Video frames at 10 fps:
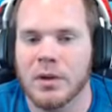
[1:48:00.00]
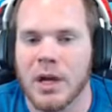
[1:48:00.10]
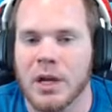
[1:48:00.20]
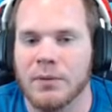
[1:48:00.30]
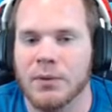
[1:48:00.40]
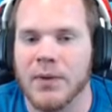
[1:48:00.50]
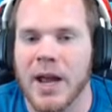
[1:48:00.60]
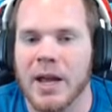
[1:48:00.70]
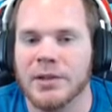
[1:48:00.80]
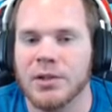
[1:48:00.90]
And if you're
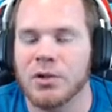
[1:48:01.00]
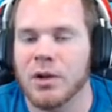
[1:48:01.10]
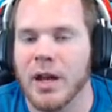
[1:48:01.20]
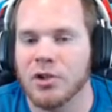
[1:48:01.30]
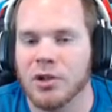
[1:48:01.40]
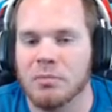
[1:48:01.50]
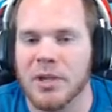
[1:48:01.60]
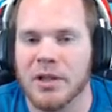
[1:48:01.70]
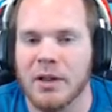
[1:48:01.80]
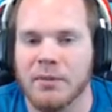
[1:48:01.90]
fast, you can actually beat
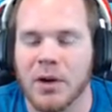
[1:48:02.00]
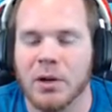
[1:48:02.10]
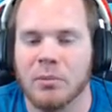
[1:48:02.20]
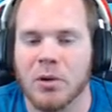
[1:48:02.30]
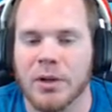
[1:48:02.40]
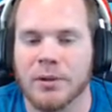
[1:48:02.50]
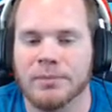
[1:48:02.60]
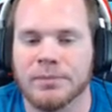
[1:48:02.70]
that fireball there.